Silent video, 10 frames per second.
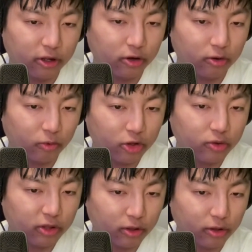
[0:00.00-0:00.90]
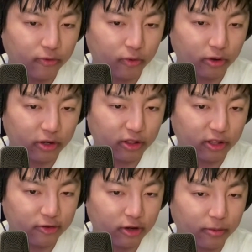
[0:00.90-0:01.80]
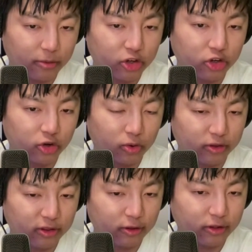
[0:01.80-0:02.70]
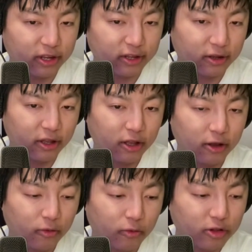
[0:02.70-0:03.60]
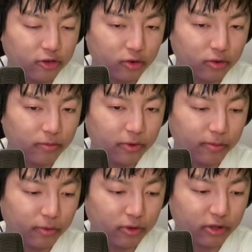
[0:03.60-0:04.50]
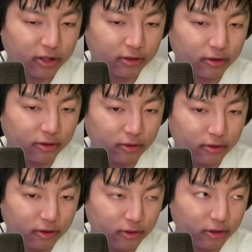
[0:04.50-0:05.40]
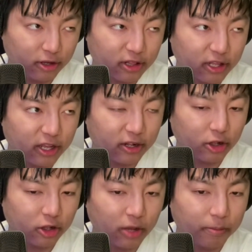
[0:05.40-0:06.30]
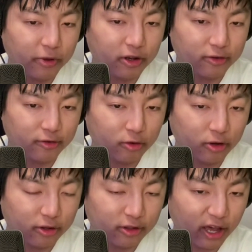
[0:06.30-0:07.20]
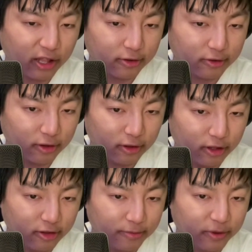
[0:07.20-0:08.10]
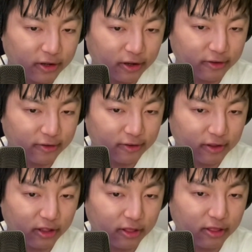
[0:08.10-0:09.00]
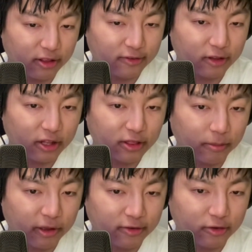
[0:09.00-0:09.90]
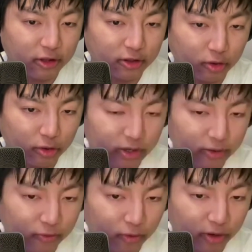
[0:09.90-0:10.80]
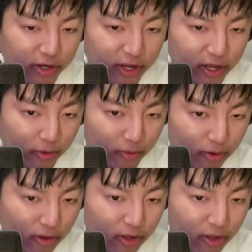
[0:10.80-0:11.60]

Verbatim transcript: You know, what do they look for in, in these competition shows? And they're like, well, certain people get declined not because they're not talented; it's because that is it's not the message that they're looking for right now.